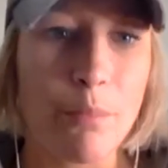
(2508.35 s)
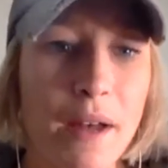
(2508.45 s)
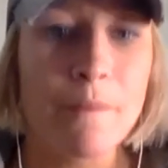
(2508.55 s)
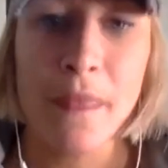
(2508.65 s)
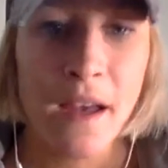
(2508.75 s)

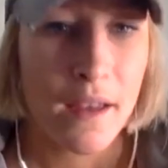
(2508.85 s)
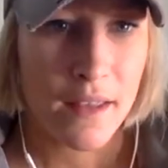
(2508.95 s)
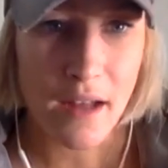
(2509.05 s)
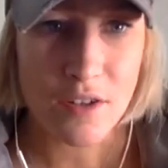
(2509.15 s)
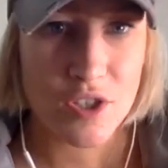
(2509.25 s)
But
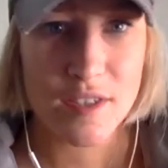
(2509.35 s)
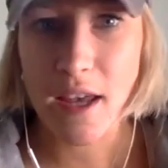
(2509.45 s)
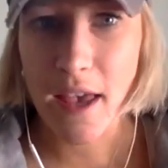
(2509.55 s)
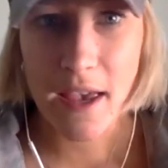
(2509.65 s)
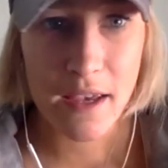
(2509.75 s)
yeah, just
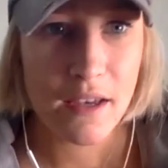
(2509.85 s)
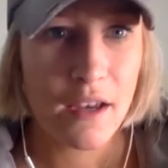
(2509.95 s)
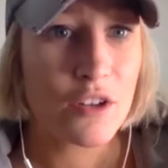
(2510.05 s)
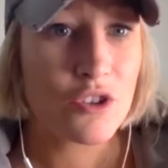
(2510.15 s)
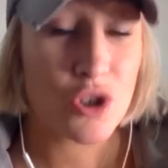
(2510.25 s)
say, hey,
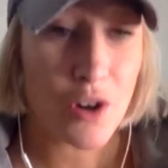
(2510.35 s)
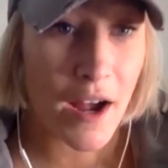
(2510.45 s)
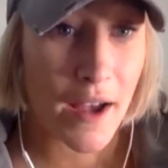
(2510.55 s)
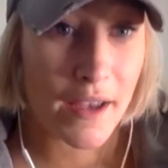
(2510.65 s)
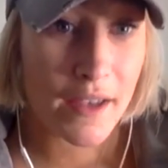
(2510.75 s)

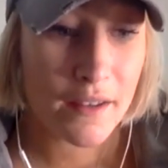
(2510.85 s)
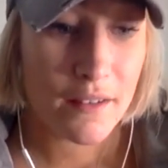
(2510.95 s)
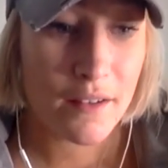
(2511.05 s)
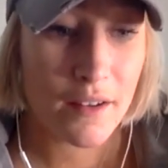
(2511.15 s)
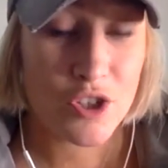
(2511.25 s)
try
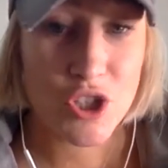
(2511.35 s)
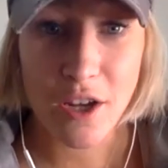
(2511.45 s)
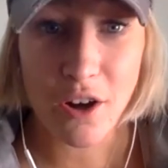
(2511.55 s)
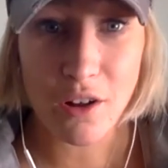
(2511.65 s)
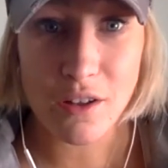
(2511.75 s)

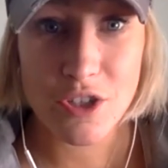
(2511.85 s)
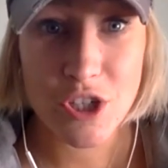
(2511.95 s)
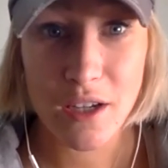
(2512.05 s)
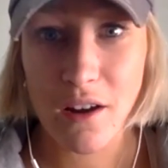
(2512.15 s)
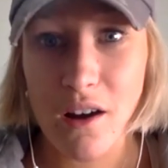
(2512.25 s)

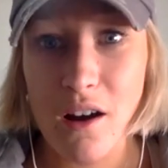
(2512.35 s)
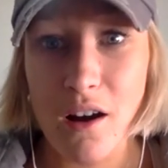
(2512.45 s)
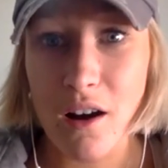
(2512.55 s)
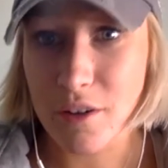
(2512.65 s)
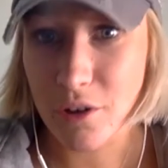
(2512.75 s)
Shakeology
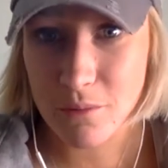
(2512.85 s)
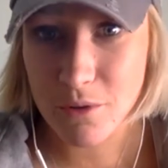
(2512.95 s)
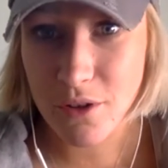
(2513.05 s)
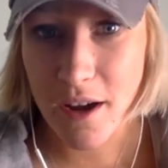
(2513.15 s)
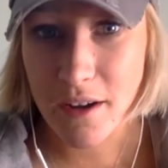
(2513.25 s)
on Home
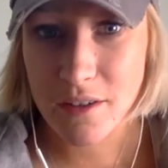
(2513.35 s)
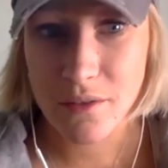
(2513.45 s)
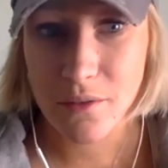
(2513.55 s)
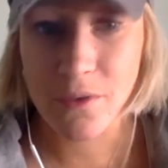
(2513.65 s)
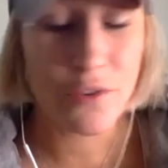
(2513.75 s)
Direct
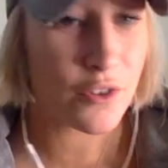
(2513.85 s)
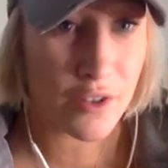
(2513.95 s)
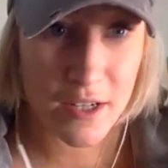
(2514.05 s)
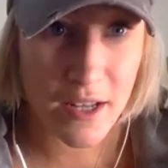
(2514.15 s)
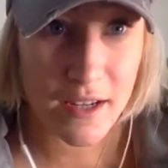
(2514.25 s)
for
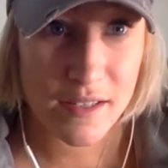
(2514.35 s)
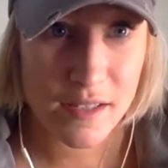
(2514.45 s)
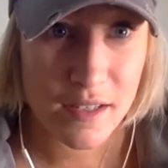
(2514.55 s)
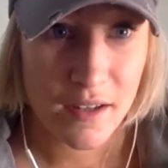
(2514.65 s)
30 days.